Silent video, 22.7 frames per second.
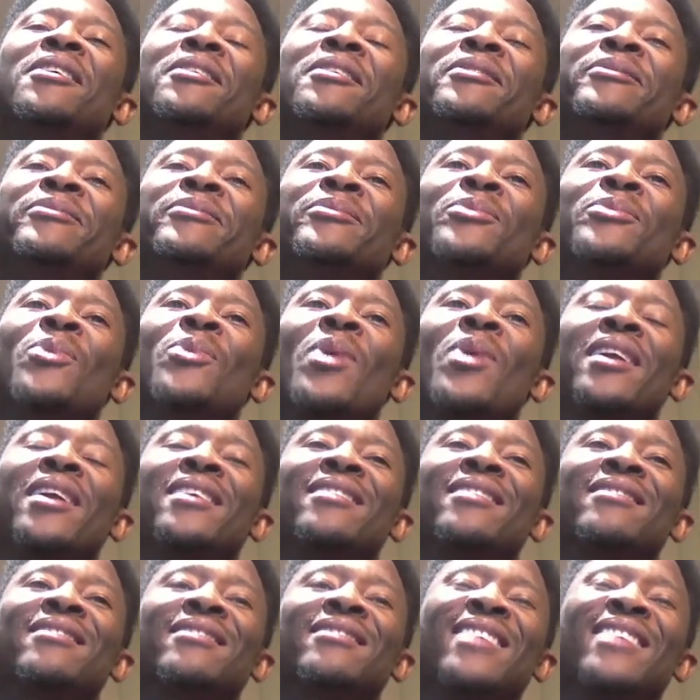what?
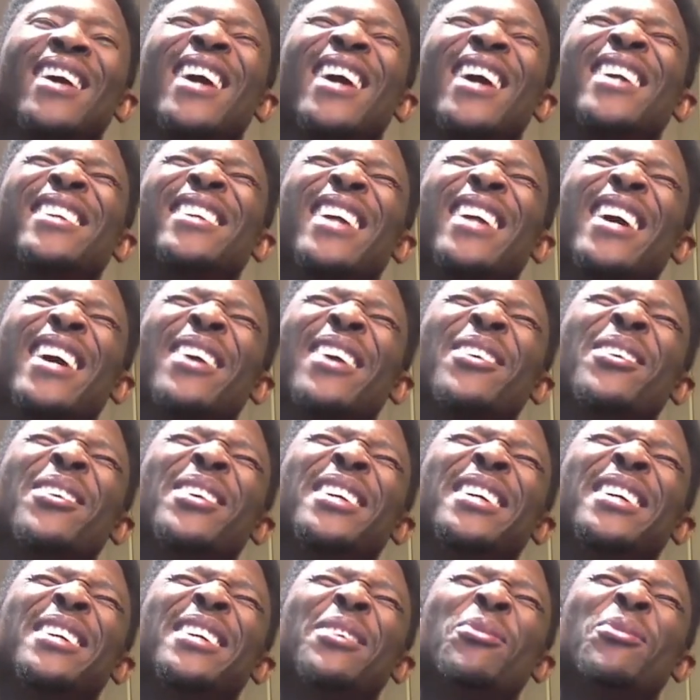How did I call
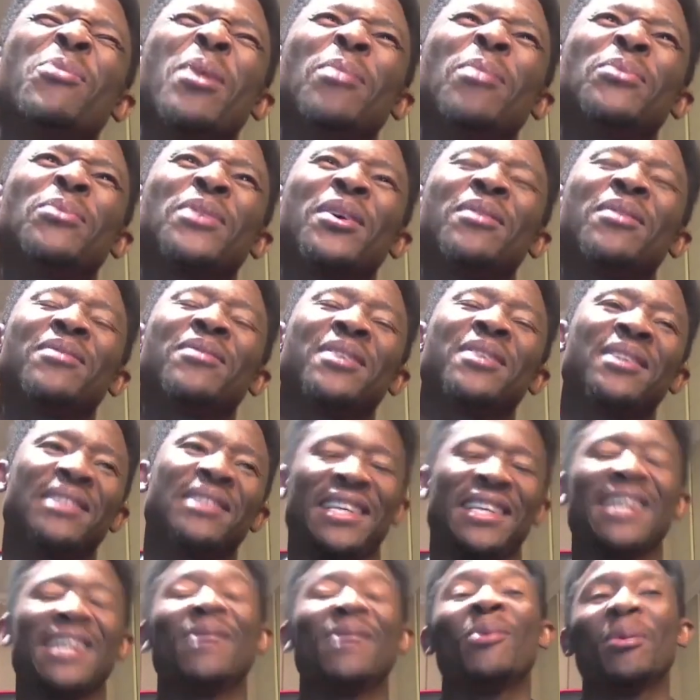it? A web server?
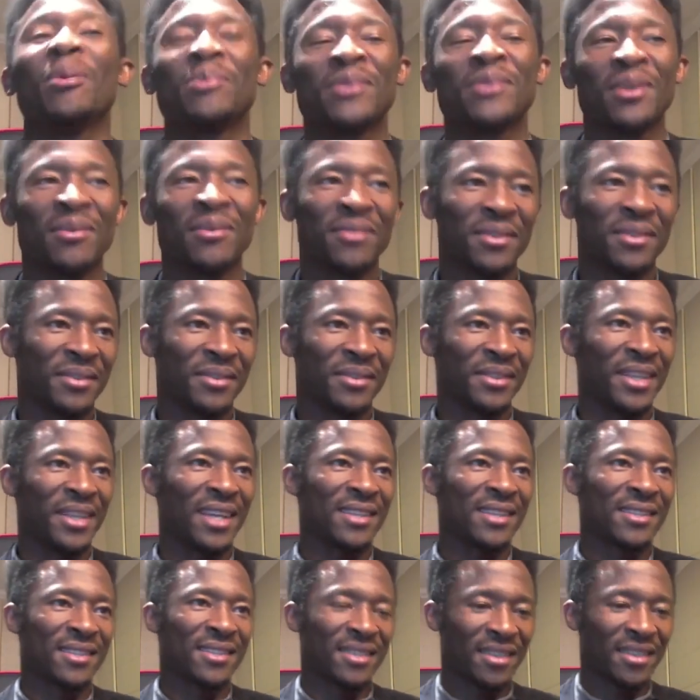Yeah, web server.
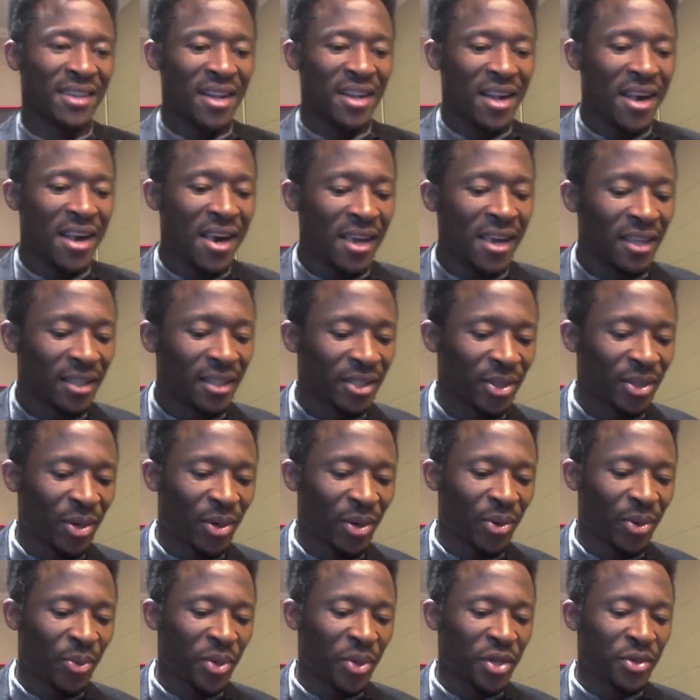Yes. So
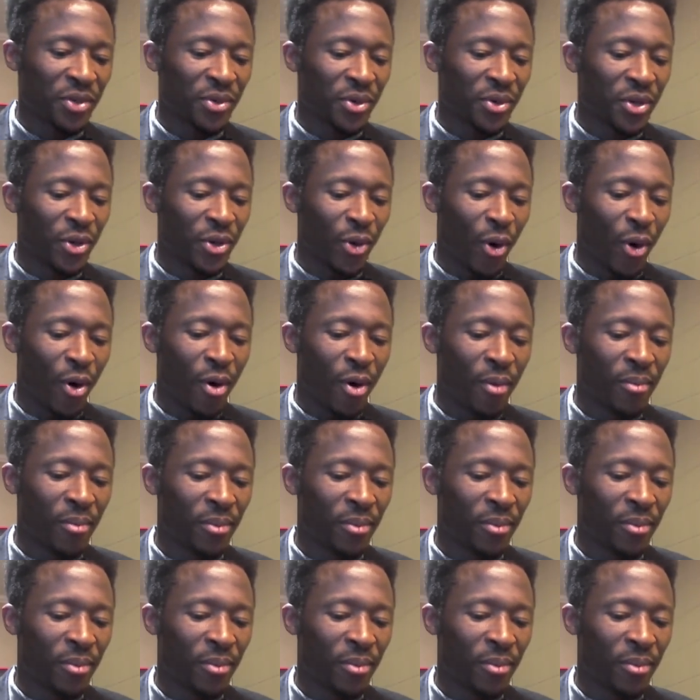we do yum